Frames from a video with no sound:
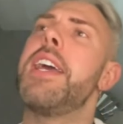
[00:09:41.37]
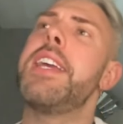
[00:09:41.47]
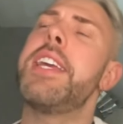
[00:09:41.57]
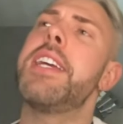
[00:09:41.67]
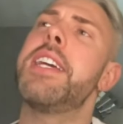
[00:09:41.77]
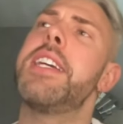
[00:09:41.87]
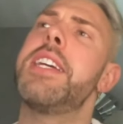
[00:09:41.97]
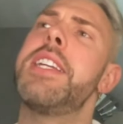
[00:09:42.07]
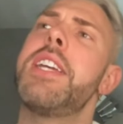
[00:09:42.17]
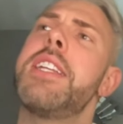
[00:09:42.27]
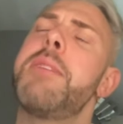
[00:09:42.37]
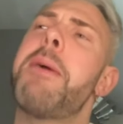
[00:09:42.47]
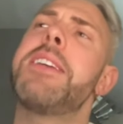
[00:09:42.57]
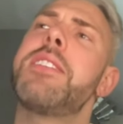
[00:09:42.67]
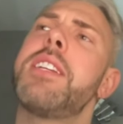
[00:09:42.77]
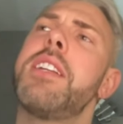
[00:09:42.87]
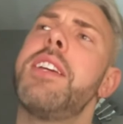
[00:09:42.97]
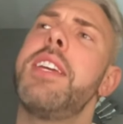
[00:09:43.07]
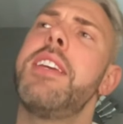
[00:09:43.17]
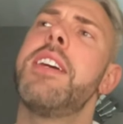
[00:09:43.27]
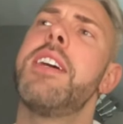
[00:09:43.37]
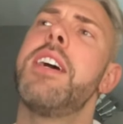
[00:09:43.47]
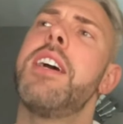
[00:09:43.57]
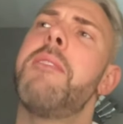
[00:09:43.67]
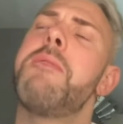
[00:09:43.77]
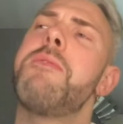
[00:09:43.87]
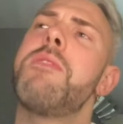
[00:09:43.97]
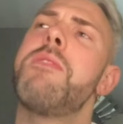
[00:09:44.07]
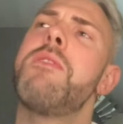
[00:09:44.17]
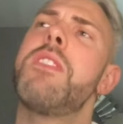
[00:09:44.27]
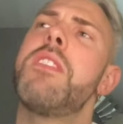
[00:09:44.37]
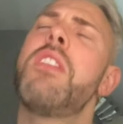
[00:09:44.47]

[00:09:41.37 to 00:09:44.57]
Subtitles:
and he basically, a